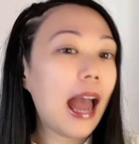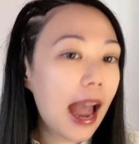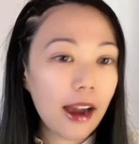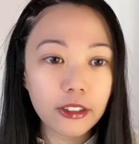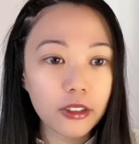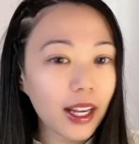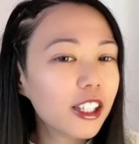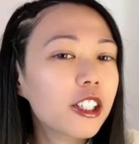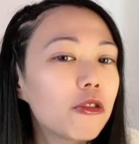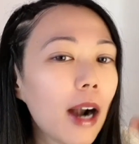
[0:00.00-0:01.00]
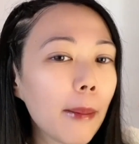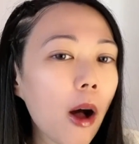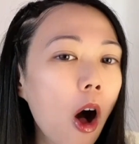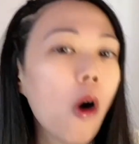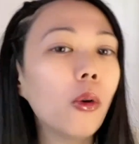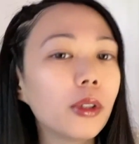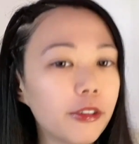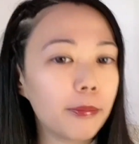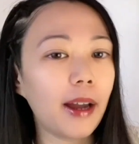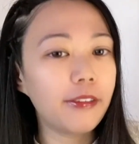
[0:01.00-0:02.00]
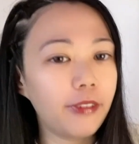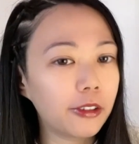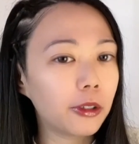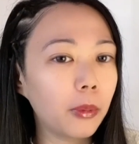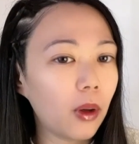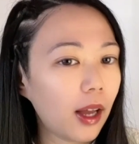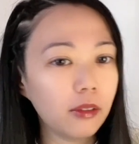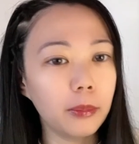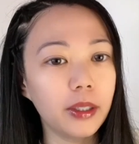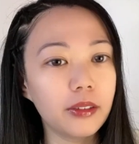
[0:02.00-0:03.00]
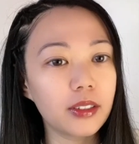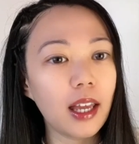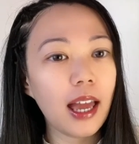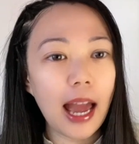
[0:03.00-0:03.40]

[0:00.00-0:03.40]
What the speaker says: How do I grab hold of my favorable element?